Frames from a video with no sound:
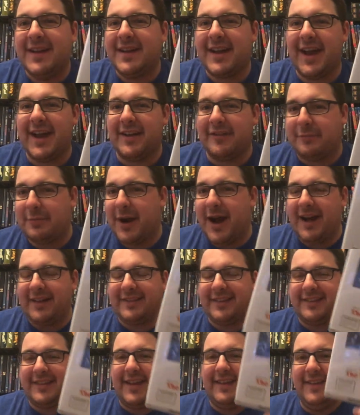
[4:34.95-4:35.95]
kind of
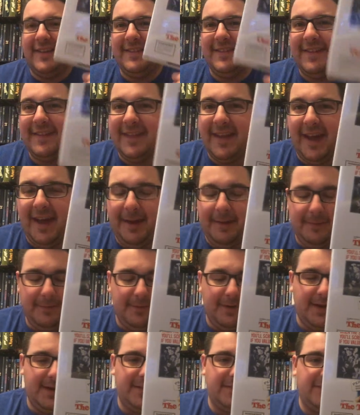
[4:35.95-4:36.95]
process how they did that
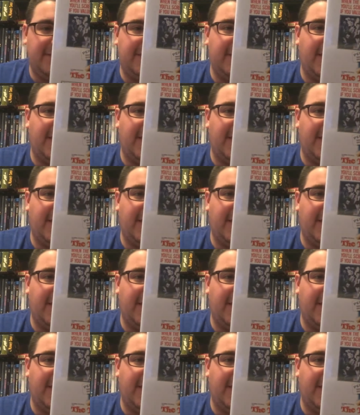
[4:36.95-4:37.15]
and